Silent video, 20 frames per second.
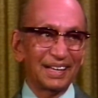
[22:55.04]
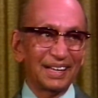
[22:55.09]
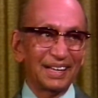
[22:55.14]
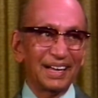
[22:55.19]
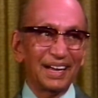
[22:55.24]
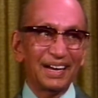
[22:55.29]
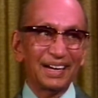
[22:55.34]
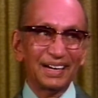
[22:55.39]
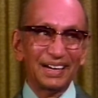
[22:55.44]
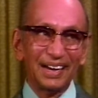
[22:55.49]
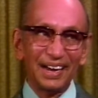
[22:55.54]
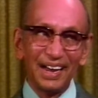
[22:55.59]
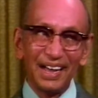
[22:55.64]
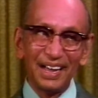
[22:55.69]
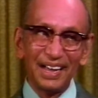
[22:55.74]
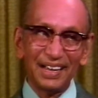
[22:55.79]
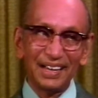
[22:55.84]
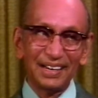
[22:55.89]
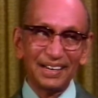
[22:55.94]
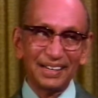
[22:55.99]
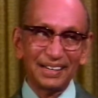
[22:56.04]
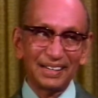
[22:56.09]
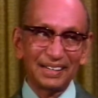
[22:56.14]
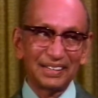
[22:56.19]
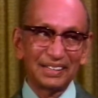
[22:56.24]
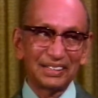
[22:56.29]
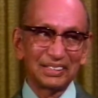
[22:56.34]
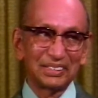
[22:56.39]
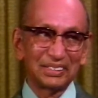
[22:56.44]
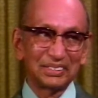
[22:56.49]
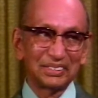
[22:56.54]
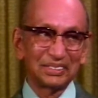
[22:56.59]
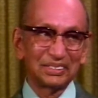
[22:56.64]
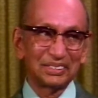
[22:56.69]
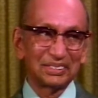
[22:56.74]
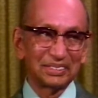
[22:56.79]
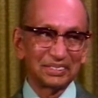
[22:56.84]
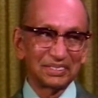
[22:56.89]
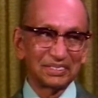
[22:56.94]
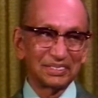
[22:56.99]
and Klein. Mm-hmm.
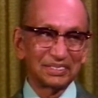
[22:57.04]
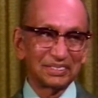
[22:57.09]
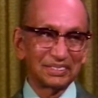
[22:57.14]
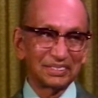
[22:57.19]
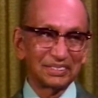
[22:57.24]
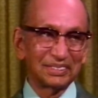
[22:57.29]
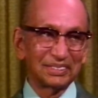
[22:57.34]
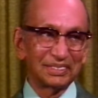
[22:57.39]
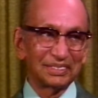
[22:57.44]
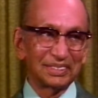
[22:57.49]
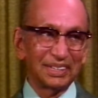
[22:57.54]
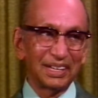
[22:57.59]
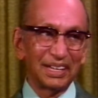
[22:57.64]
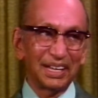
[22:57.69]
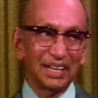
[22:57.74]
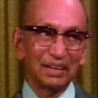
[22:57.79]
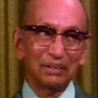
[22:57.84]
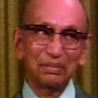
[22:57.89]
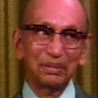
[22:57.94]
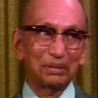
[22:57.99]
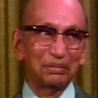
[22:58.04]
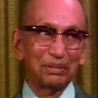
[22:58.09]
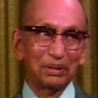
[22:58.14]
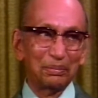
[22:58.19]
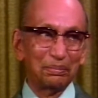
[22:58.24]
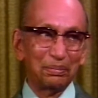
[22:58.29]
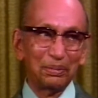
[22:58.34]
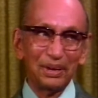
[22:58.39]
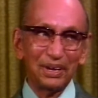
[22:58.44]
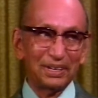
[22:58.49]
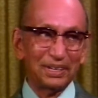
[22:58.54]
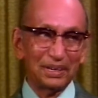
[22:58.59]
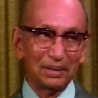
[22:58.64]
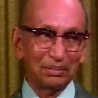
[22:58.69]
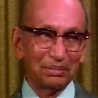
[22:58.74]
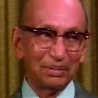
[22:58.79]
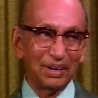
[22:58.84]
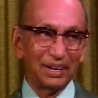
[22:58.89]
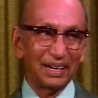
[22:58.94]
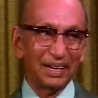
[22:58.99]
If it were
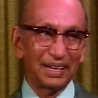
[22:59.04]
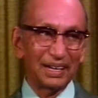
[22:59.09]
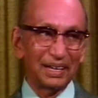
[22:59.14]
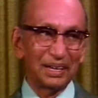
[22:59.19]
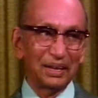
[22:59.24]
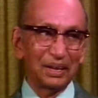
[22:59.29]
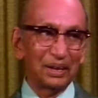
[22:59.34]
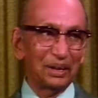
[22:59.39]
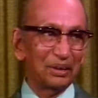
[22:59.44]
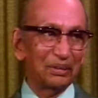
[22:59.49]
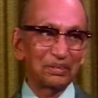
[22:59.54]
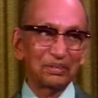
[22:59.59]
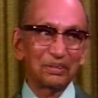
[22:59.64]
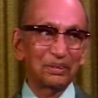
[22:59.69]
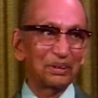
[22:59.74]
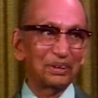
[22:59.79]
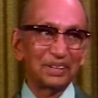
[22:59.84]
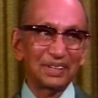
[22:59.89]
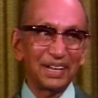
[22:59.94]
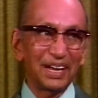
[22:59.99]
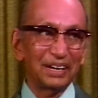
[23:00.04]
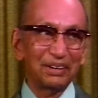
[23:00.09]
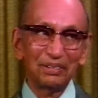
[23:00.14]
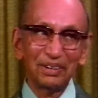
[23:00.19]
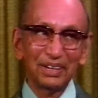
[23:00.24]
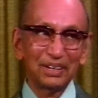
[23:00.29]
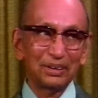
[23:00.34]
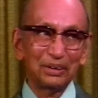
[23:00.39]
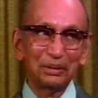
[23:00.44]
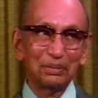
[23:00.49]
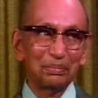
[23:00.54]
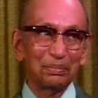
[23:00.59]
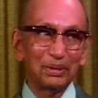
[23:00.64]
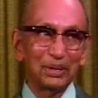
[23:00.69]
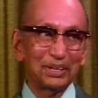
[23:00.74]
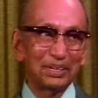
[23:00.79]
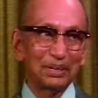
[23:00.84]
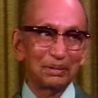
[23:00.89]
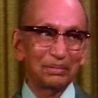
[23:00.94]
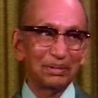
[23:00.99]
possible. Of course, that was not
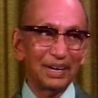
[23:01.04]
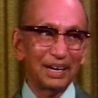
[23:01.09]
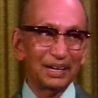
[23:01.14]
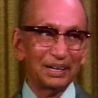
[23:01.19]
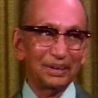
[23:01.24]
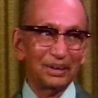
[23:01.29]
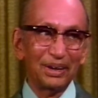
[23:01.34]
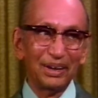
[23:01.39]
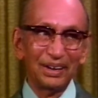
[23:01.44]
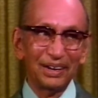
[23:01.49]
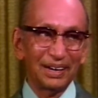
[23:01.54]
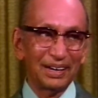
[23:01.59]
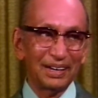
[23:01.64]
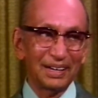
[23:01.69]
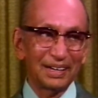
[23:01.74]
possible at all.